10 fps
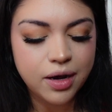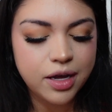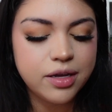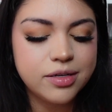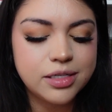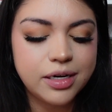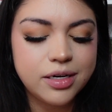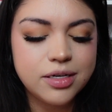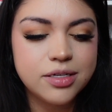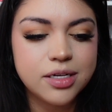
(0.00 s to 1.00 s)
I
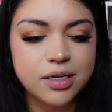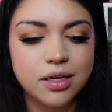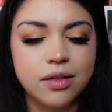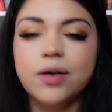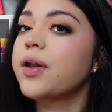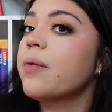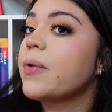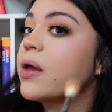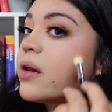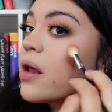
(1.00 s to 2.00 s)
decided to look it up,
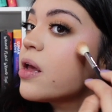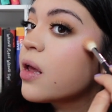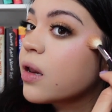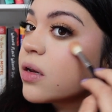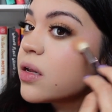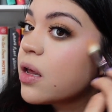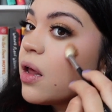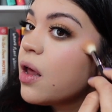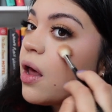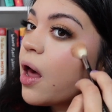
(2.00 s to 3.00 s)
and it
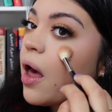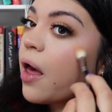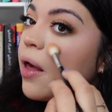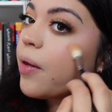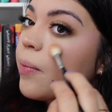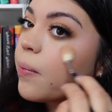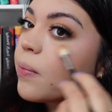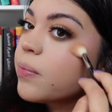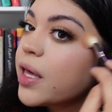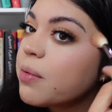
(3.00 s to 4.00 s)

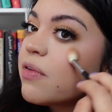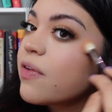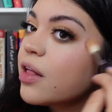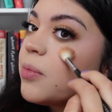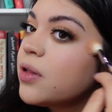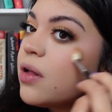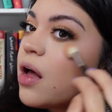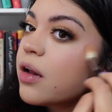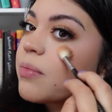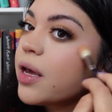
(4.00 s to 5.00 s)
became available
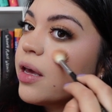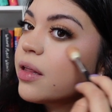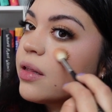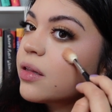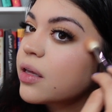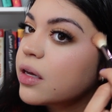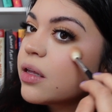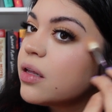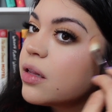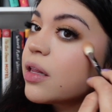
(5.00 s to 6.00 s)
on my like
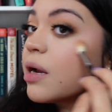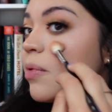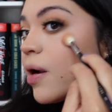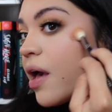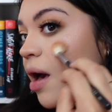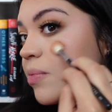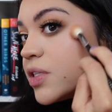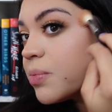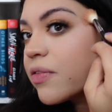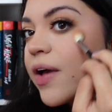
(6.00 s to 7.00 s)
library app
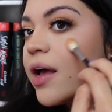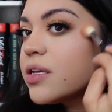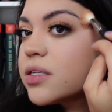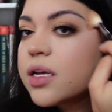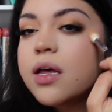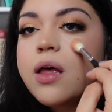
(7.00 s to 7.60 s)
super fast.